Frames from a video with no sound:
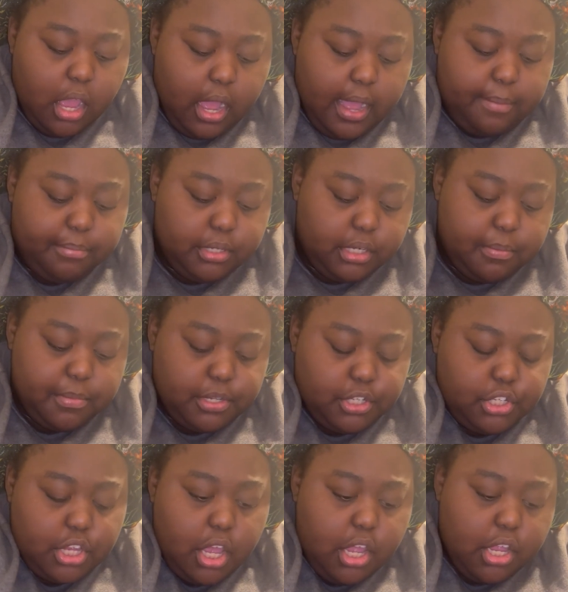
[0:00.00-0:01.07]
I'm gonna
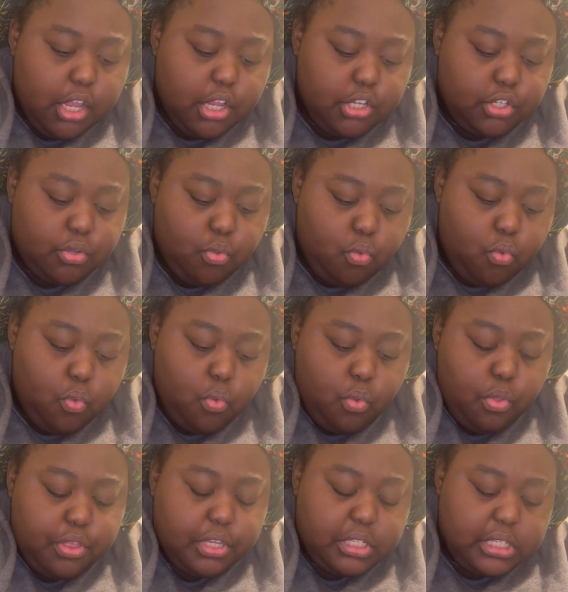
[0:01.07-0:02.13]
massage all
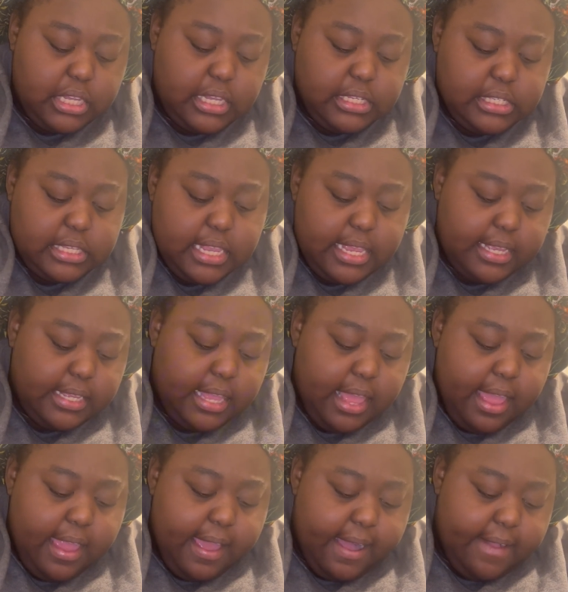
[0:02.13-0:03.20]
the seasoning
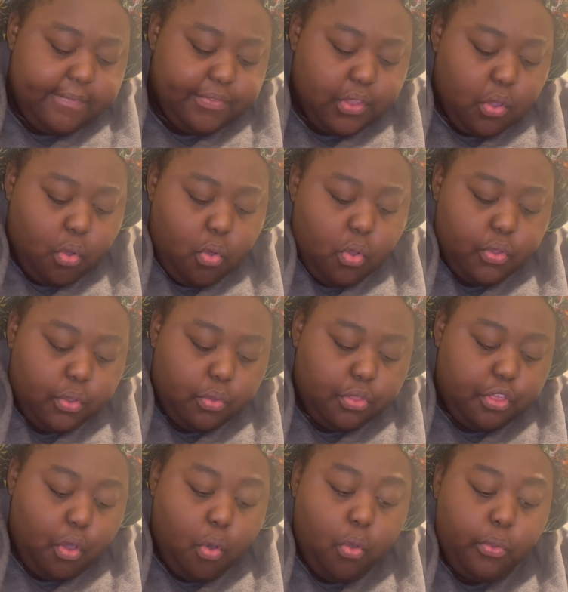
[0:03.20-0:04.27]
and the oil.
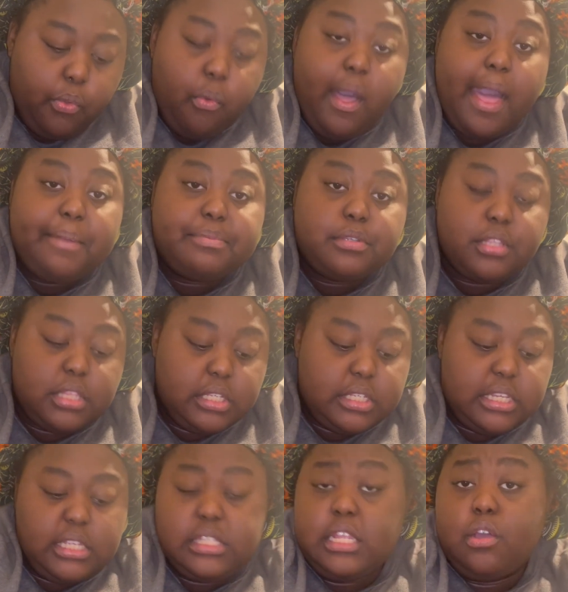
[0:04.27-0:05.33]
The oil helps with the
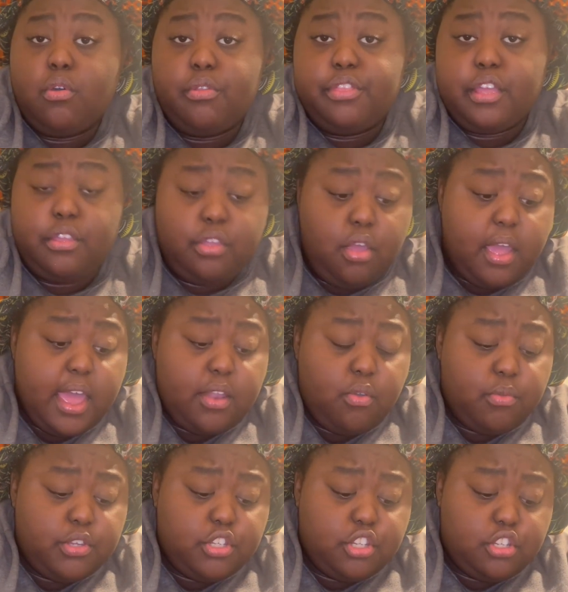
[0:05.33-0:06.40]
seasoning, although you can
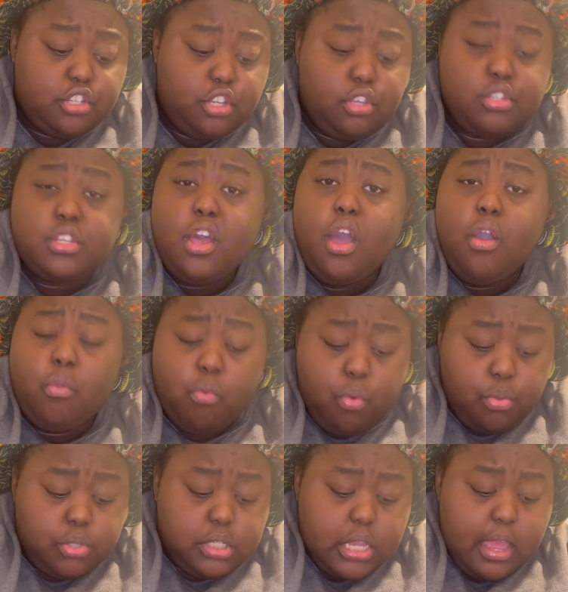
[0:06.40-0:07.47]
always just use
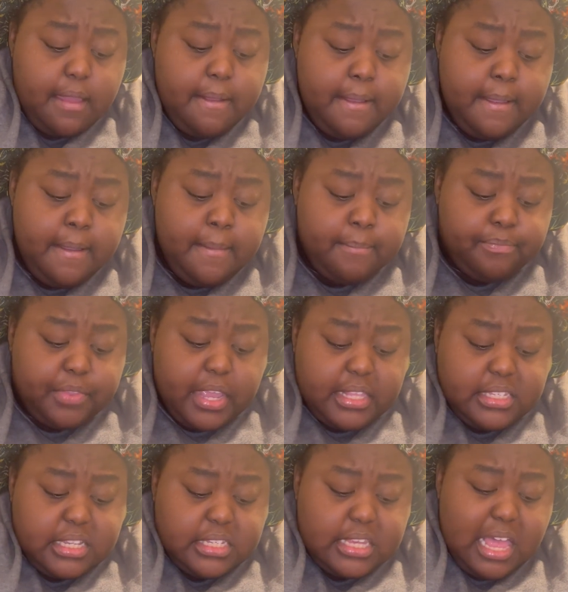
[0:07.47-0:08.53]
water. That
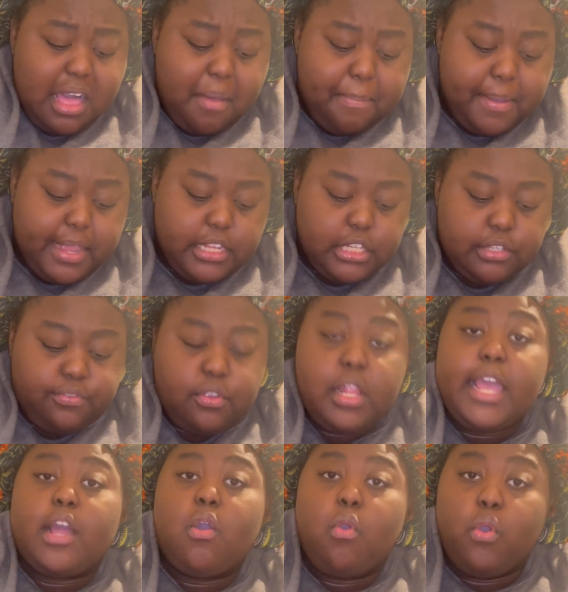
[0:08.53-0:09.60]
does help. I just feel
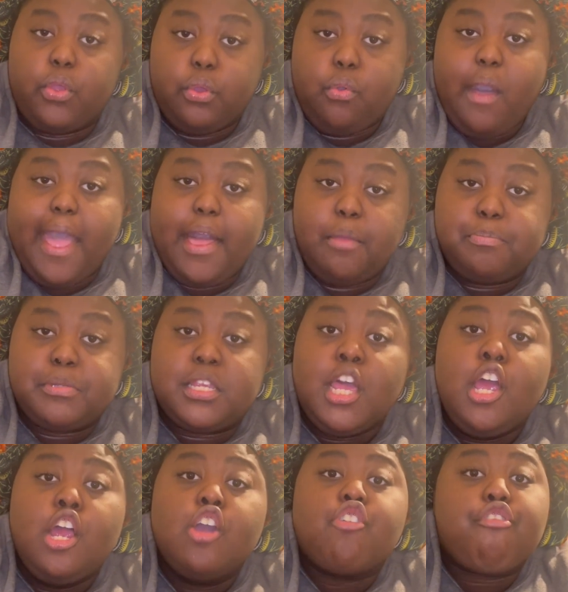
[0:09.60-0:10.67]
like oil helps
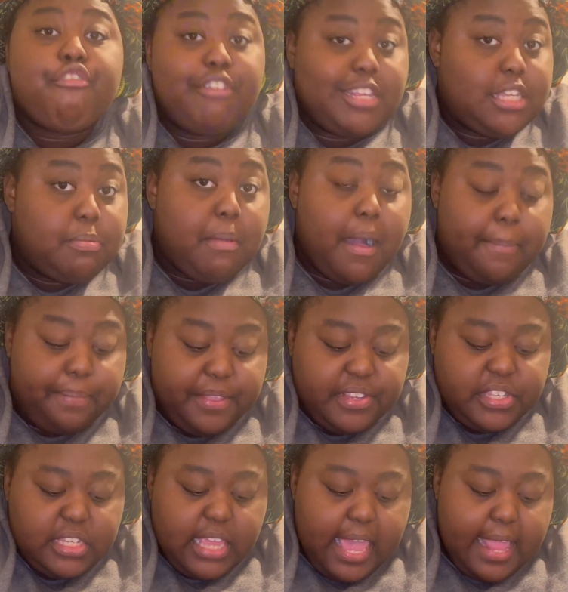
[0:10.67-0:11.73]
crisp up the
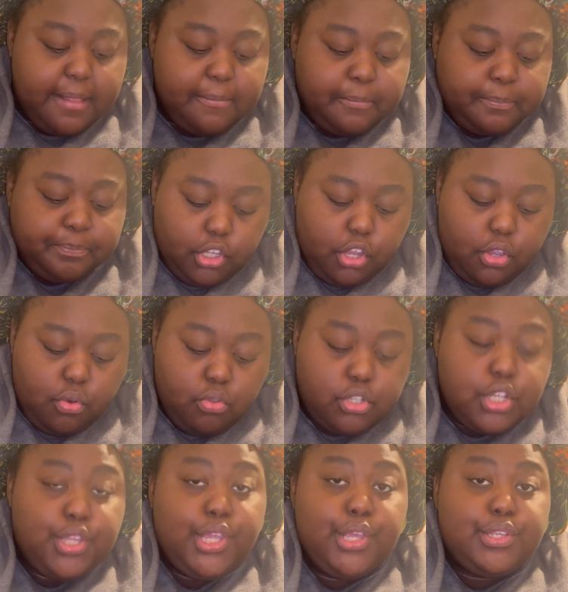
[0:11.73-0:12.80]
skin. You can also
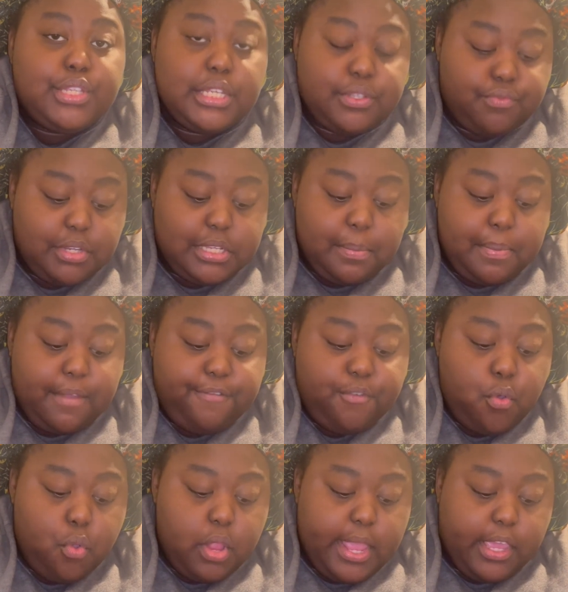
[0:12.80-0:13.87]
use this recipe
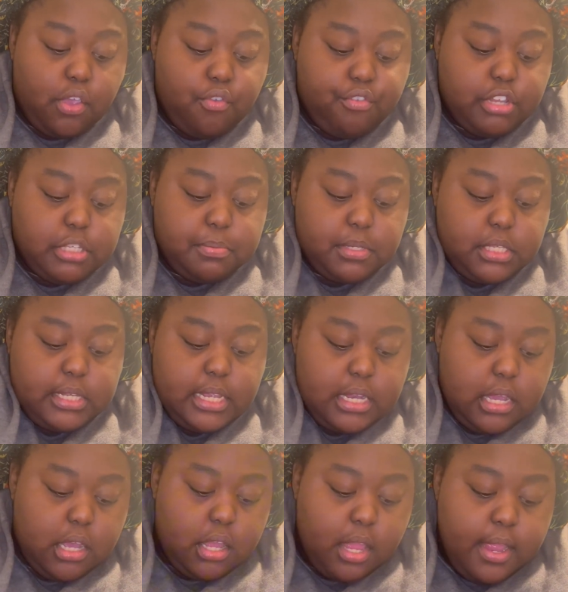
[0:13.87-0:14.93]
for like your Christmas
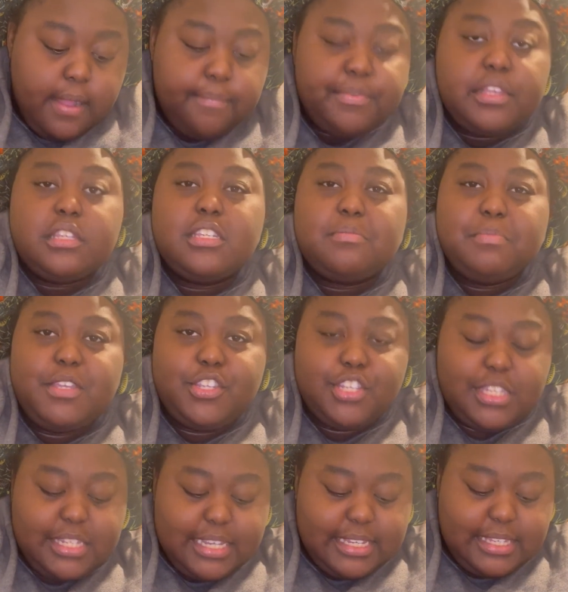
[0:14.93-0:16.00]
dinner. This is me
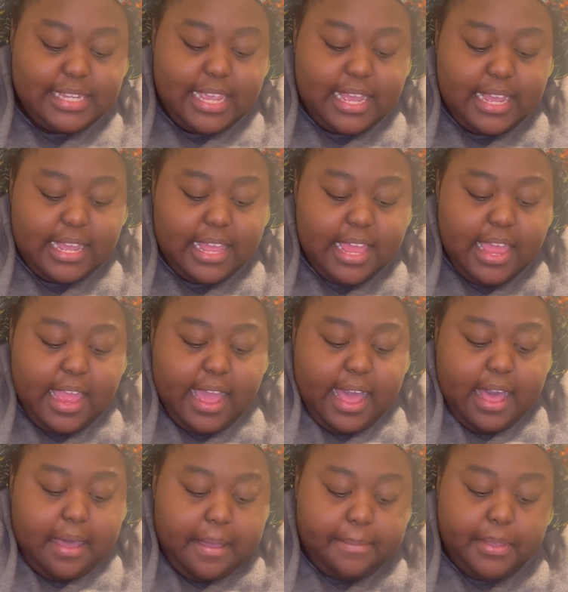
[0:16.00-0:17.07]
just testing.
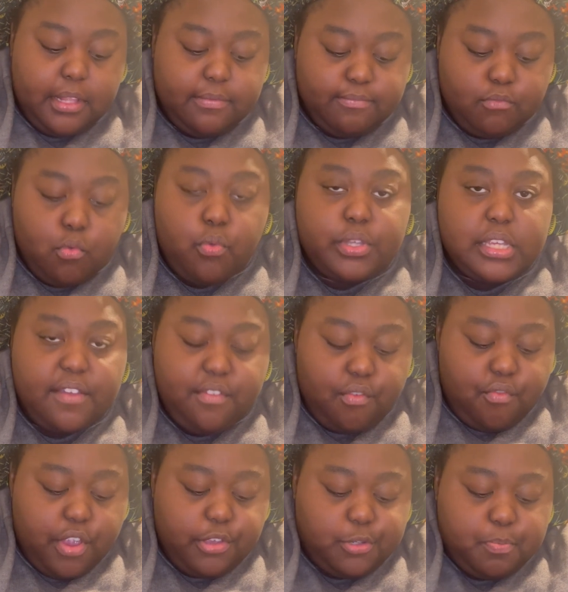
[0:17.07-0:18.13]
I mean, always have a
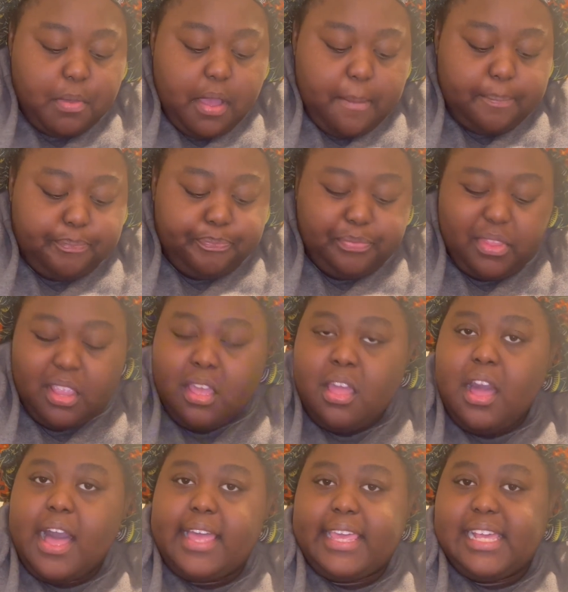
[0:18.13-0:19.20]
roast, but
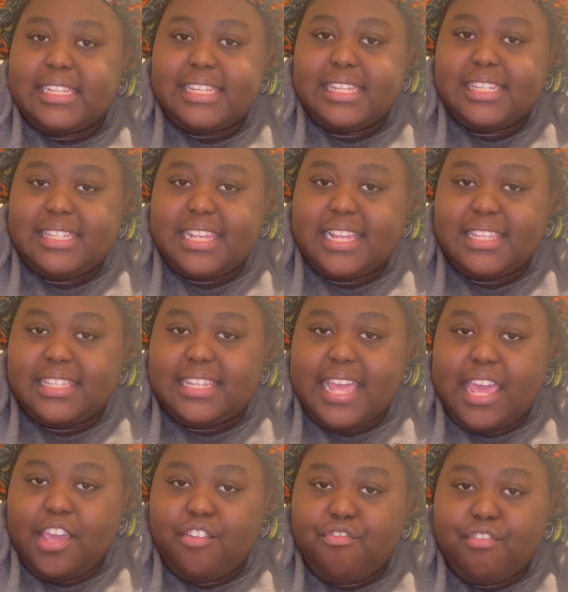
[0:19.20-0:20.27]
I guess
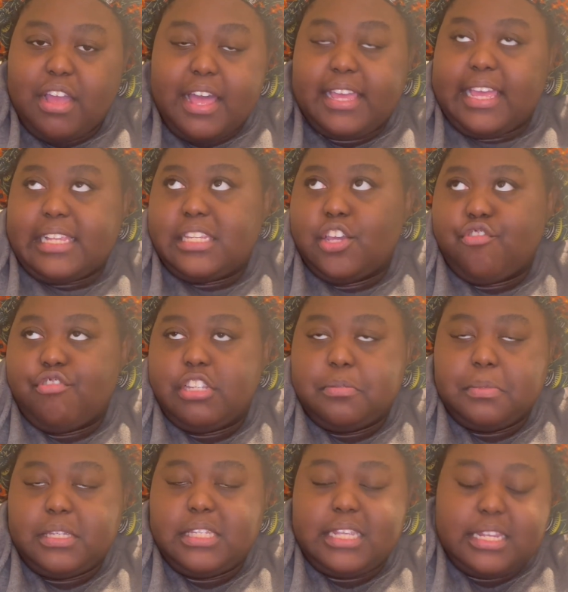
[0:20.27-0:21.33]
a
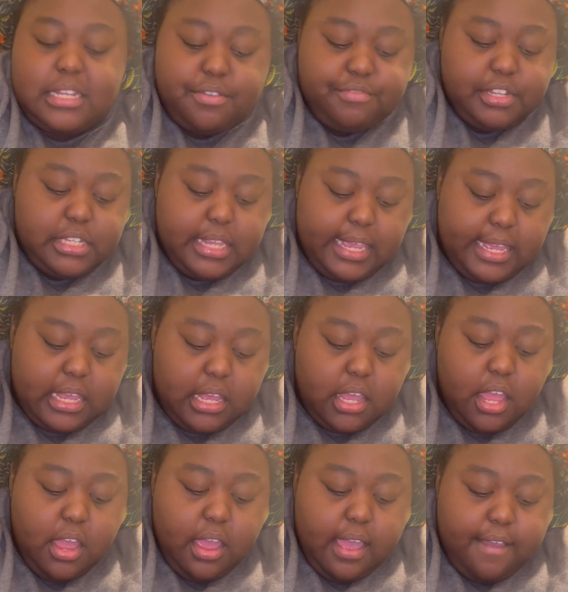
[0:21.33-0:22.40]
Christmas dinner is like
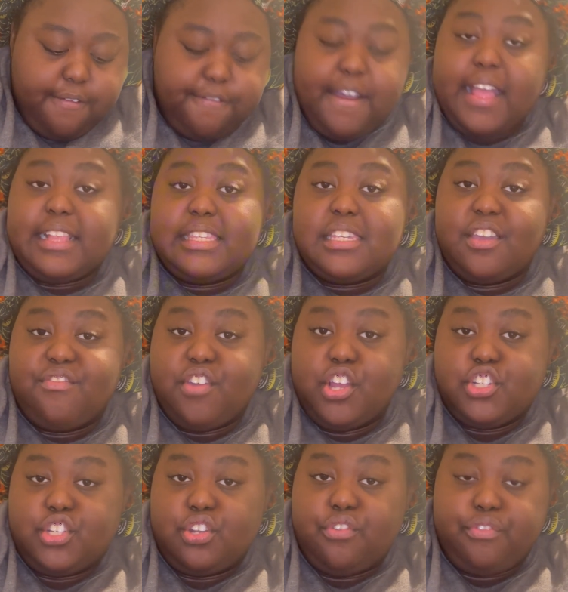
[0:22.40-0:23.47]
a fancier
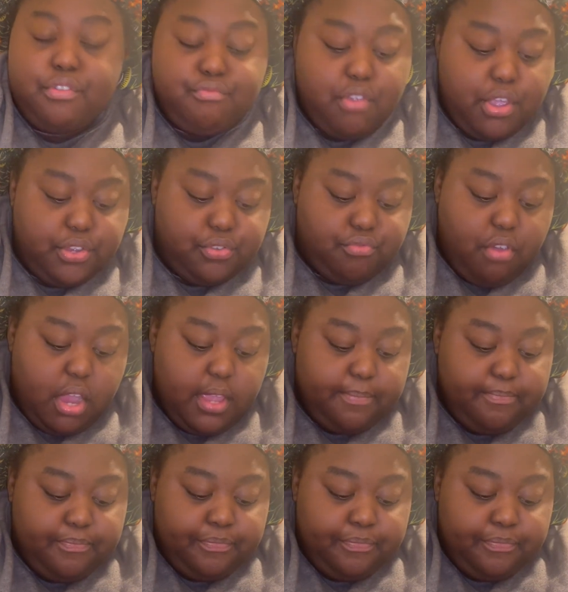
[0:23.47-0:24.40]
version of a roast, right?